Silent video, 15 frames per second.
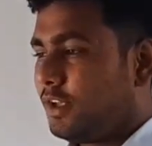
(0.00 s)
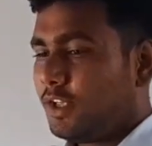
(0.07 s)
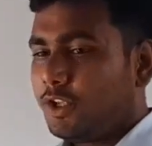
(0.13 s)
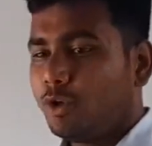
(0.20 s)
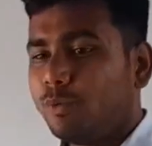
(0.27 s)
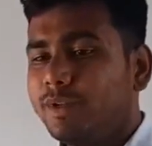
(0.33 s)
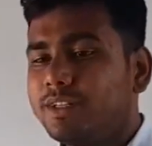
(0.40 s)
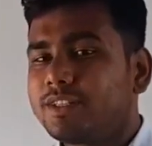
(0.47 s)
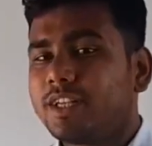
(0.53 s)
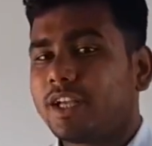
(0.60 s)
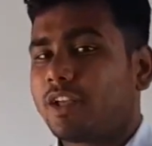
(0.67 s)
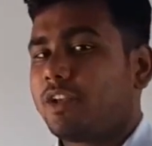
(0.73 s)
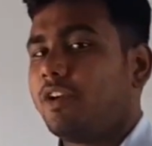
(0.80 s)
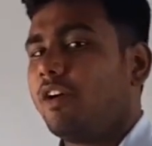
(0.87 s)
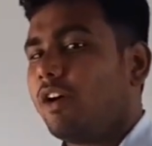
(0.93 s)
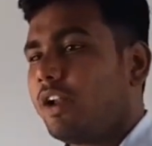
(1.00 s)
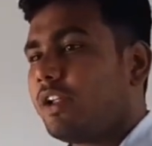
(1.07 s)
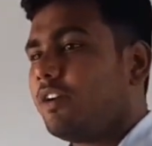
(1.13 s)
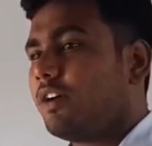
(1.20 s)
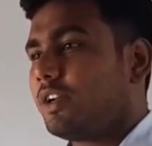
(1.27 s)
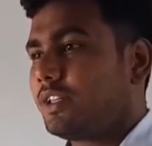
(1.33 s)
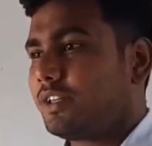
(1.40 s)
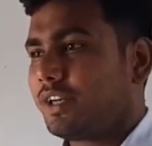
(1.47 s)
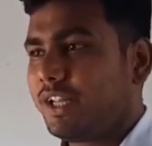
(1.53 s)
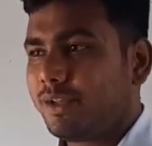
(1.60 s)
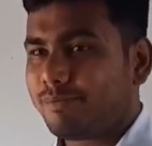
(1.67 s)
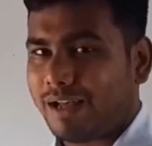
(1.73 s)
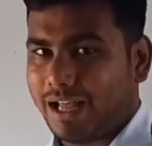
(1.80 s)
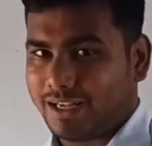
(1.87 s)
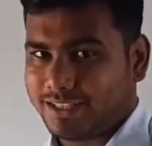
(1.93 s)
you will secure your 3
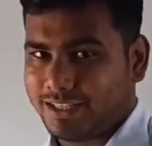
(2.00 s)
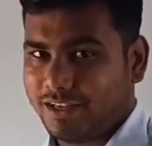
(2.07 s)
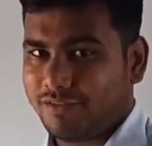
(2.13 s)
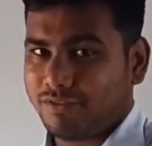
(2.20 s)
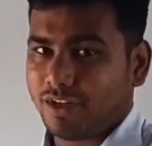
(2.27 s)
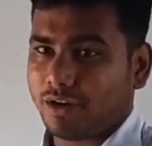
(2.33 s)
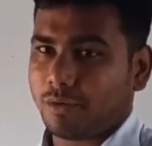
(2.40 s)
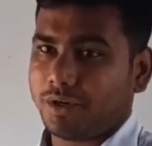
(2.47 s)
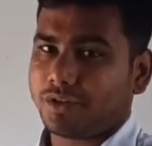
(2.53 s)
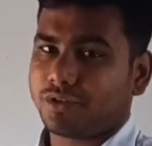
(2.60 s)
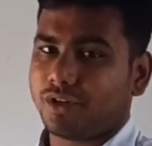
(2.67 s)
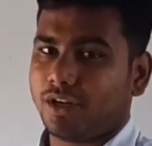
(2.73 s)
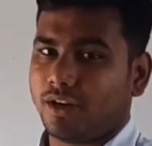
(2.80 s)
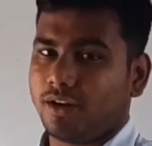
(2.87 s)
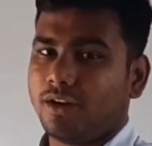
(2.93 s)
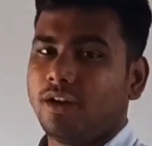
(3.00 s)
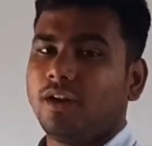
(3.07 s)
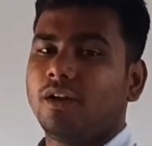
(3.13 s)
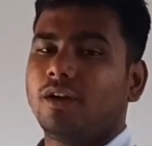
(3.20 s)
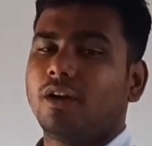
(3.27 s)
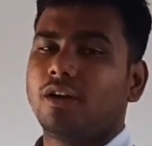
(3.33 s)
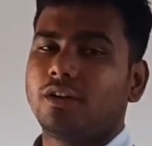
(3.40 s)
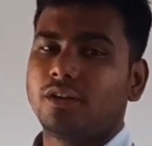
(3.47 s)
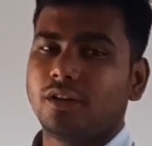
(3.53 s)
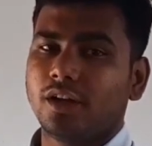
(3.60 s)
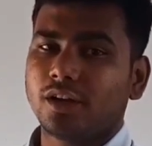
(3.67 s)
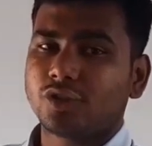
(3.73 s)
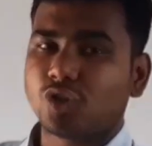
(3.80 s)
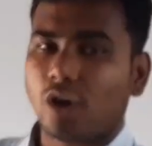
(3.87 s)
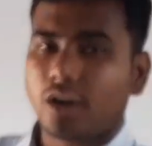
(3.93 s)
marks if the question,
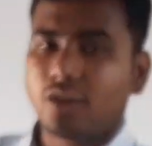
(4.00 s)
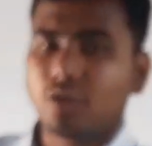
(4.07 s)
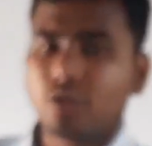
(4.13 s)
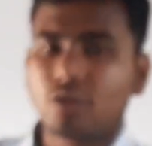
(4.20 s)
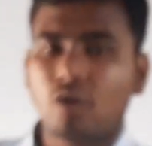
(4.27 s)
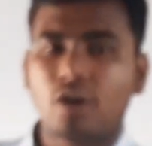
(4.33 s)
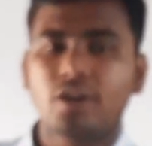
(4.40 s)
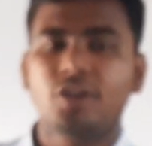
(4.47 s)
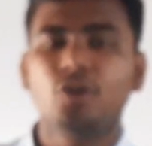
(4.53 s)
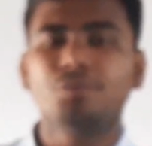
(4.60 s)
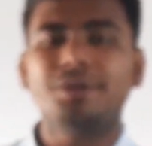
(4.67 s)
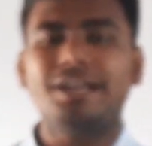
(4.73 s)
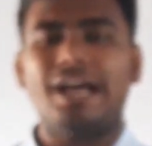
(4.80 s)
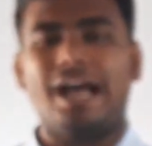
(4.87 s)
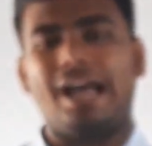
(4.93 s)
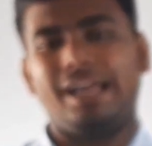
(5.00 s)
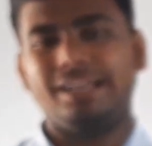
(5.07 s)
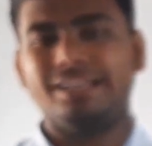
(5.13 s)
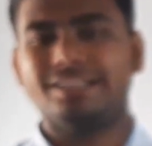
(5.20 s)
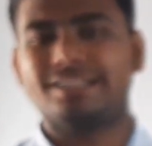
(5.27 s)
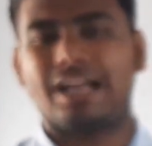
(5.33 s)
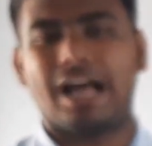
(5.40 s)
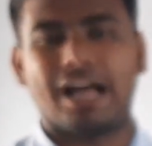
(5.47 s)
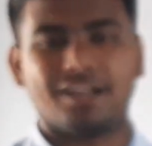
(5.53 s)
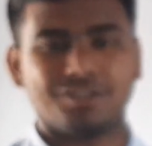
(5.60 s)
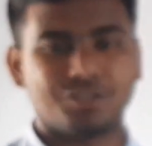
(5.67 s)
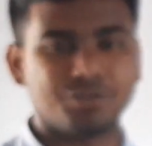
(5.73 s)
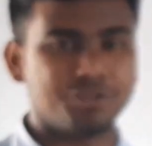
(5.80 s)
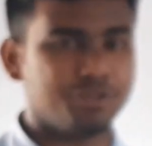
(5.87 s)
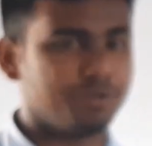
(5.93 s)
the short note on human eye is
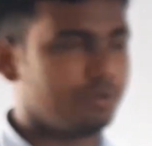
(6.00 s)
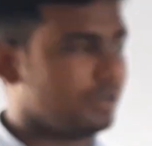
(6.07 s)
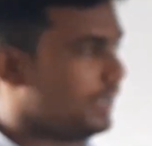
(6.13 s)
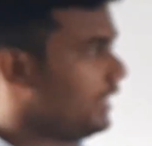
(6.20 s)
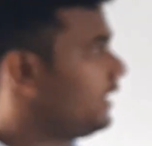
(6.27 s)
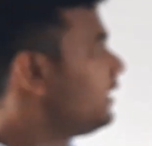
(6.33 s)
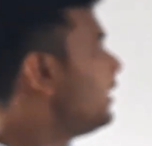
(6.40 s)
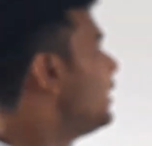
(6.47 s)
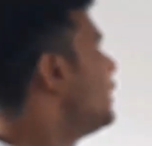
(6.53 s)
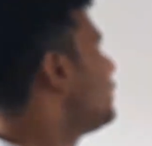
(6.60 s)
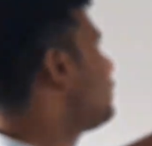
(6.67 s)
asked to you in